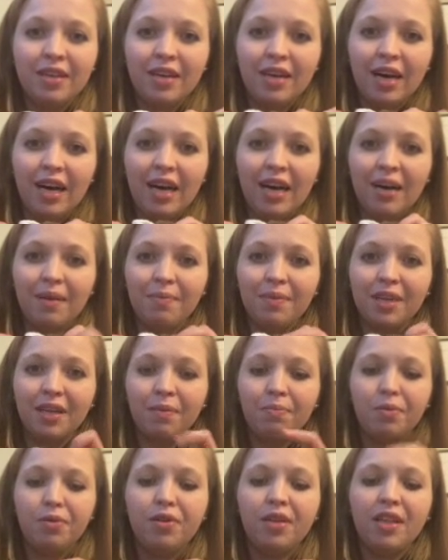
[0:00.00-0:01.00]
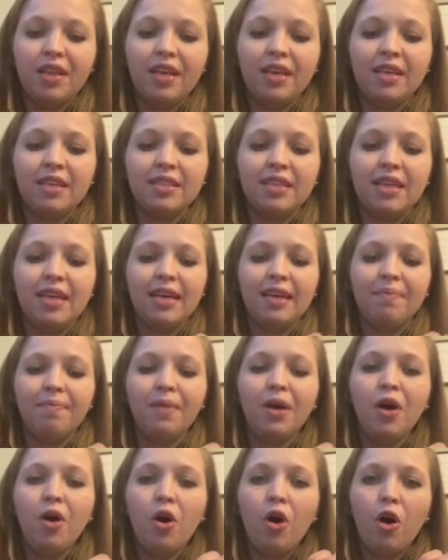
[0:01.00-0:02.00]
little booty things, and I'm
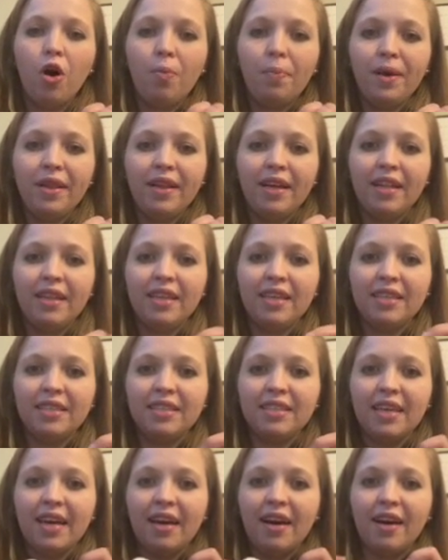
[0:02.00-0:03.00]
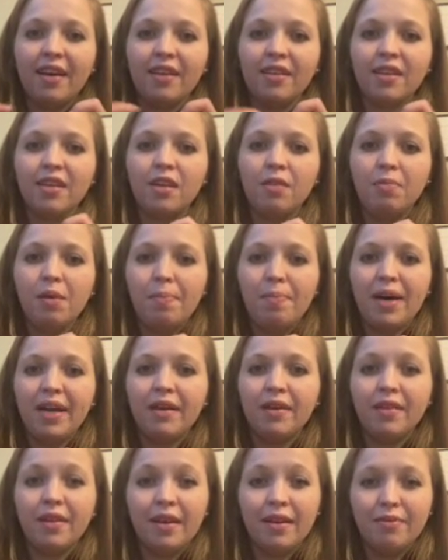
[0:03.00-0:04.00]
hoping that these stay on a little bit
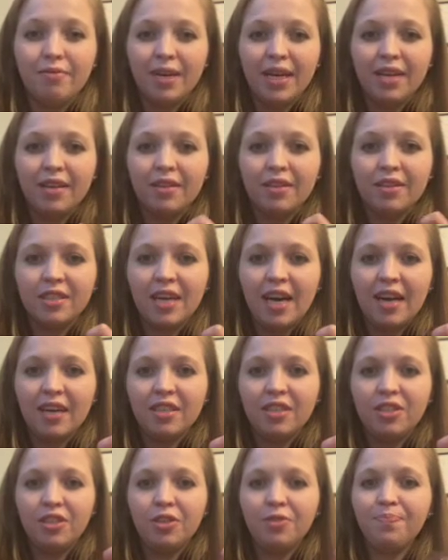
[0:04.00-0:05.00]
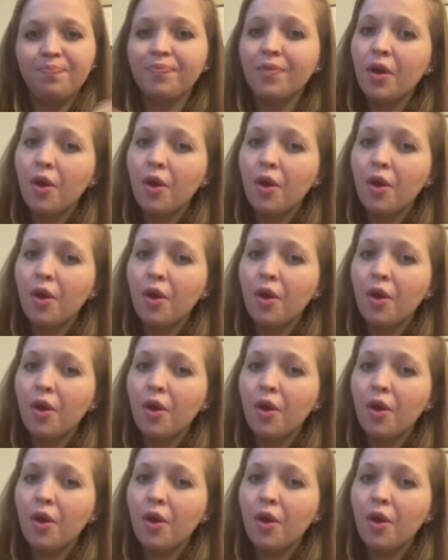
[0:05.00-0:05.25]
better than regular socks do.